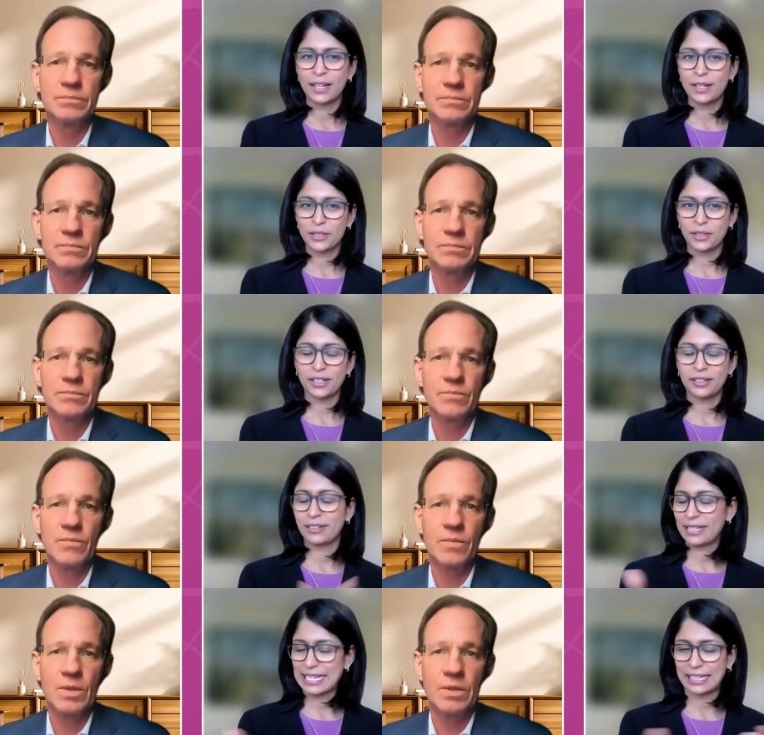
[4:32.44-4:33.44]
Speaker 1: Sure,
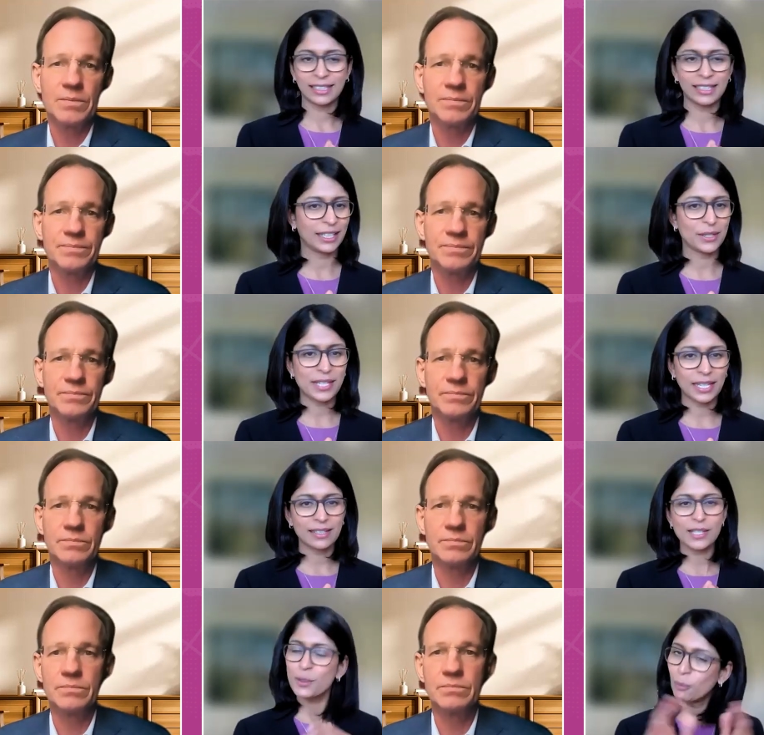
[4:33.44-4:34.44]
exactly. Like you said,
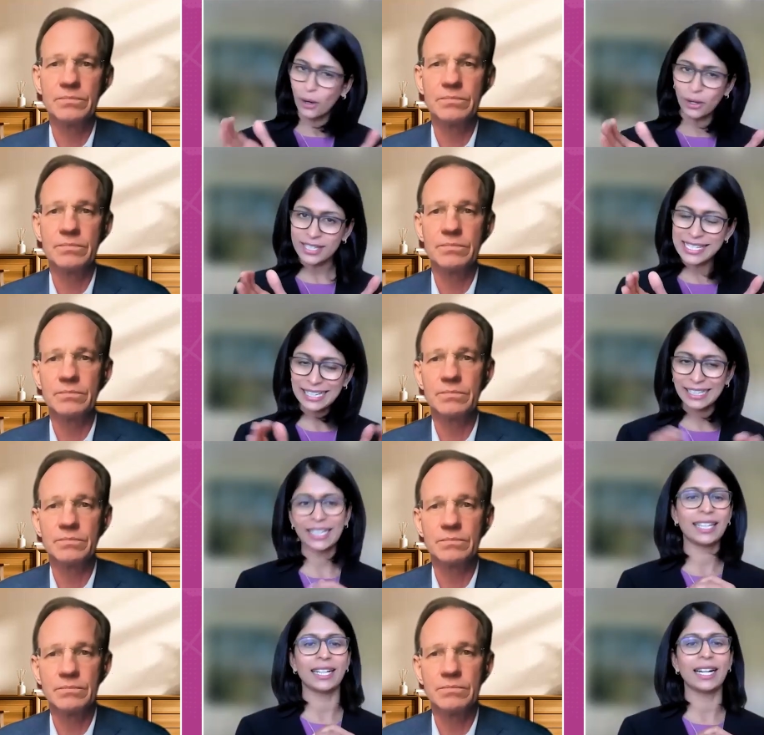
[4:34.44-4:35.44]
small
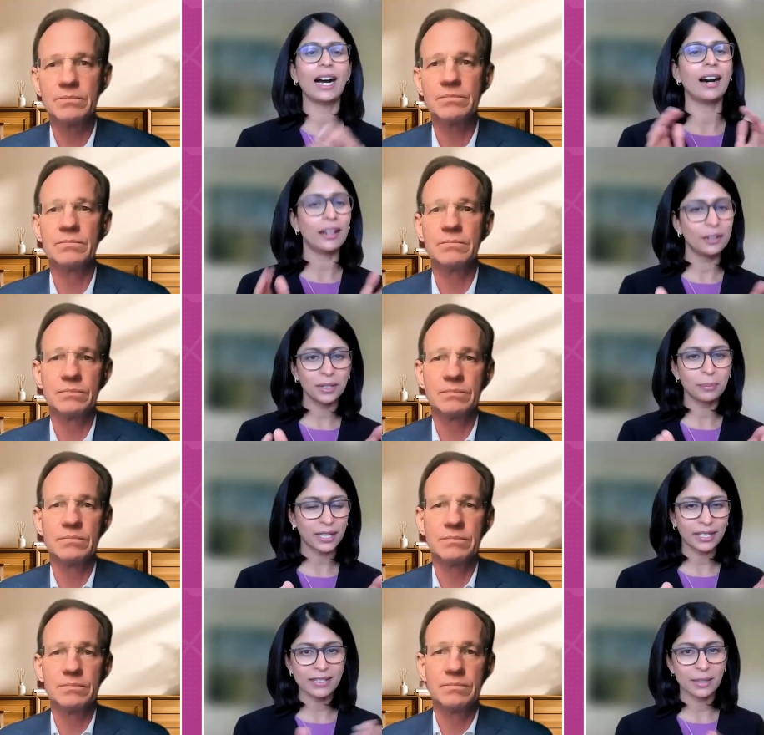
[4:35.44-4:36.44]
study, 100
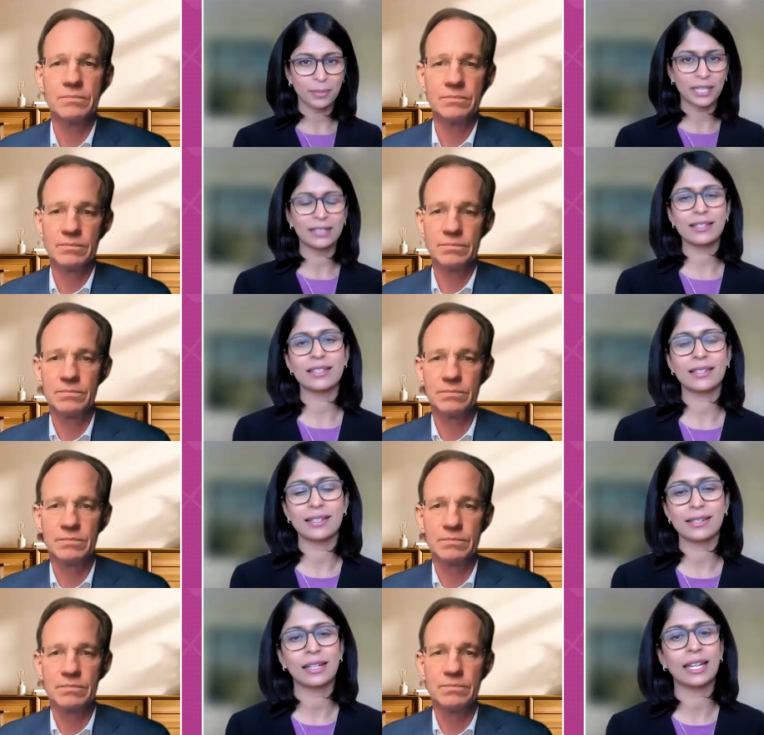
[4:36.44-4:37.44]
participants. It's a
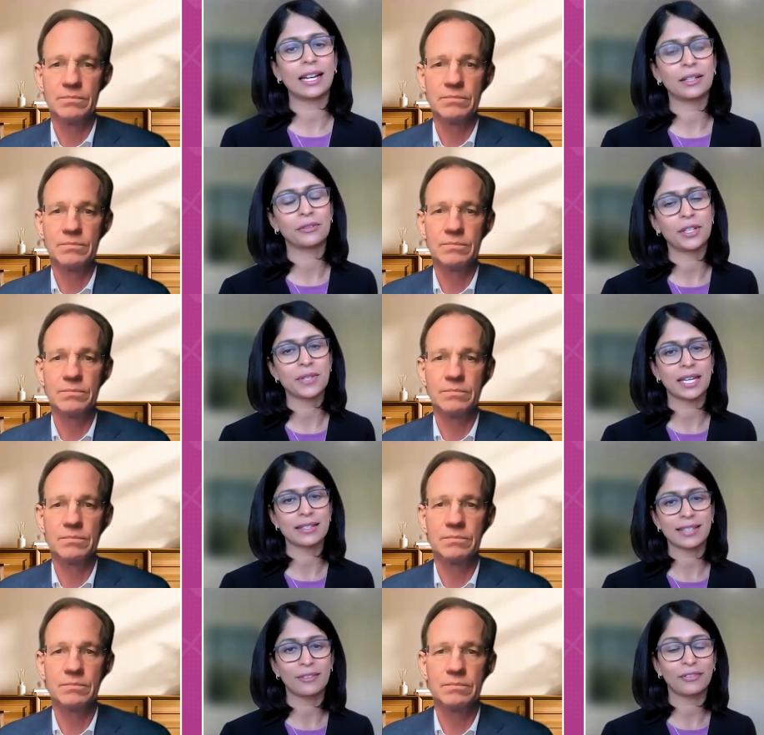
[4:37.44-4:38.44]
study out of
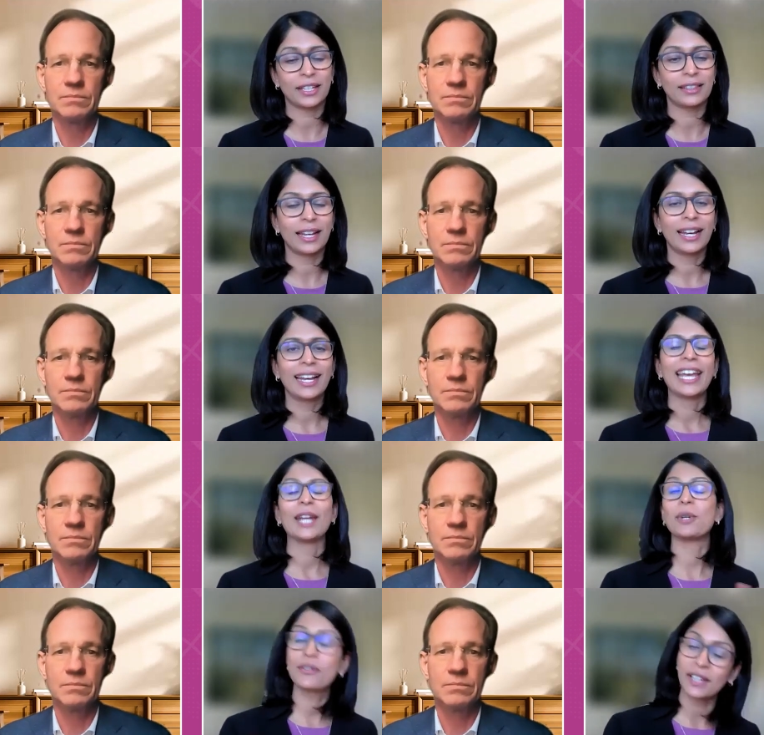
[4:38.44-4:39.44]
UCSF and it
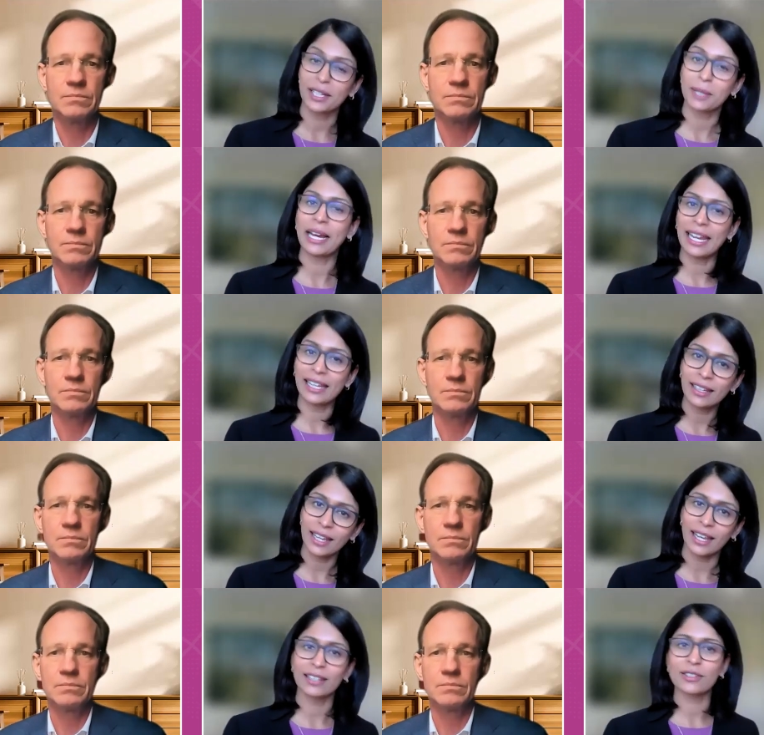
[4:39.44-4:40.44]
was funded by
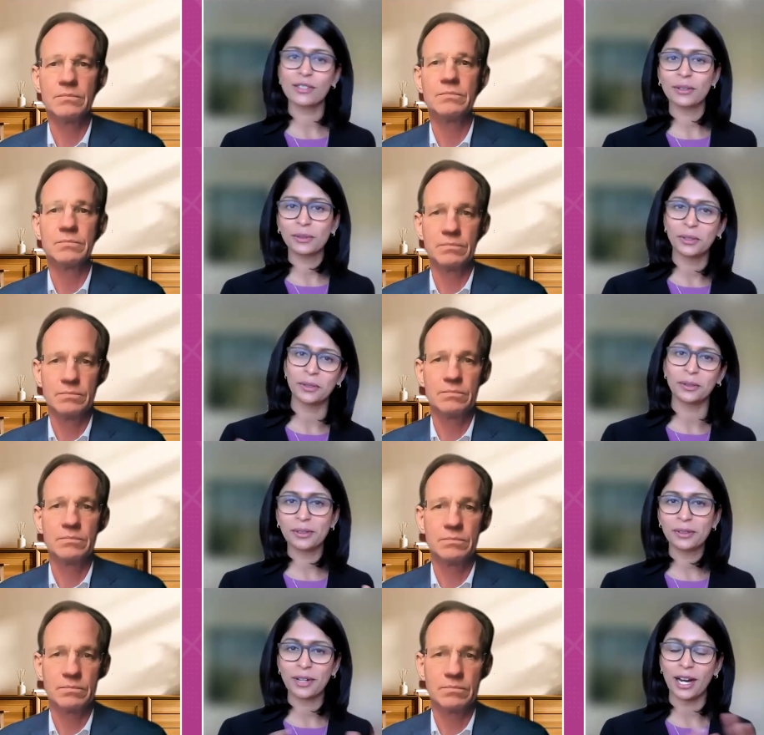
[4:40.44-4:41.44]
NIH. So,
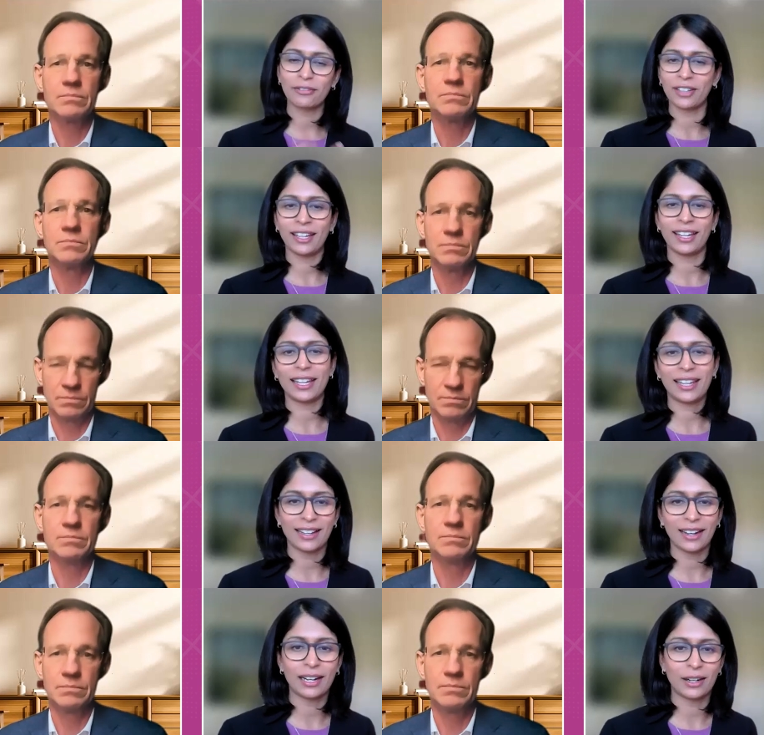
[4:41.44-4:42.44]
no coffee
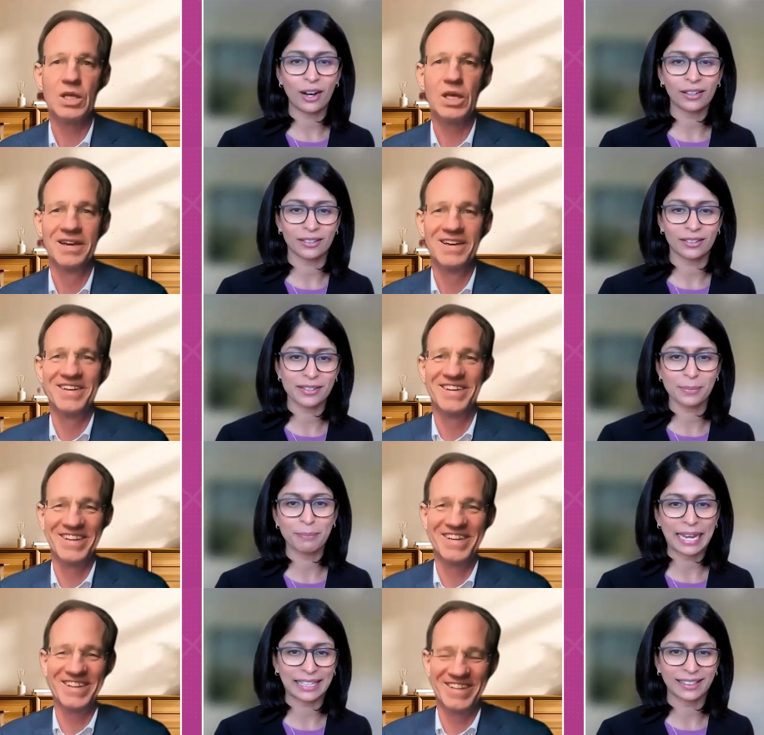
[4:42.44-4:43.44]
uh, hawkers
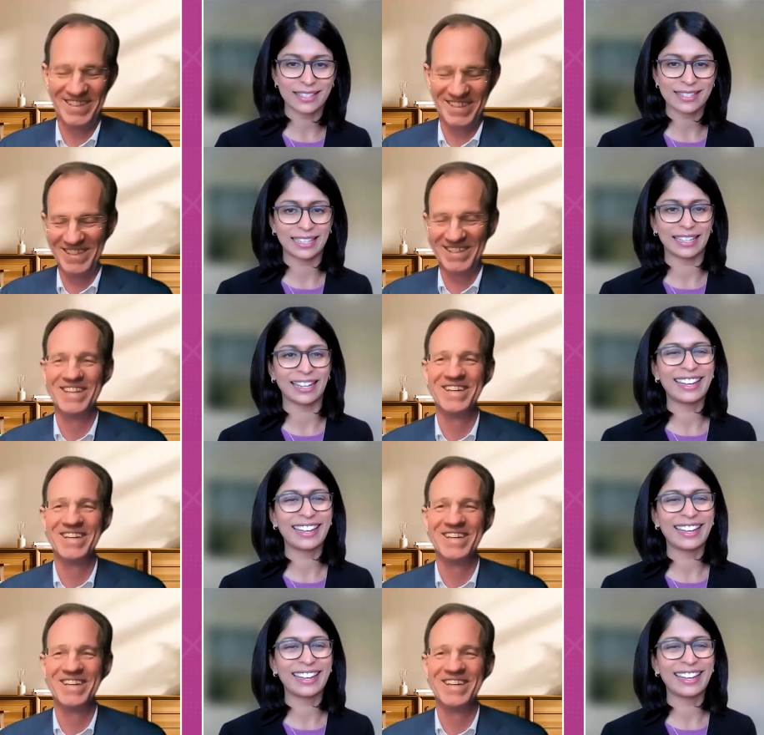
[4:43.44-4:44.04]
backing the study.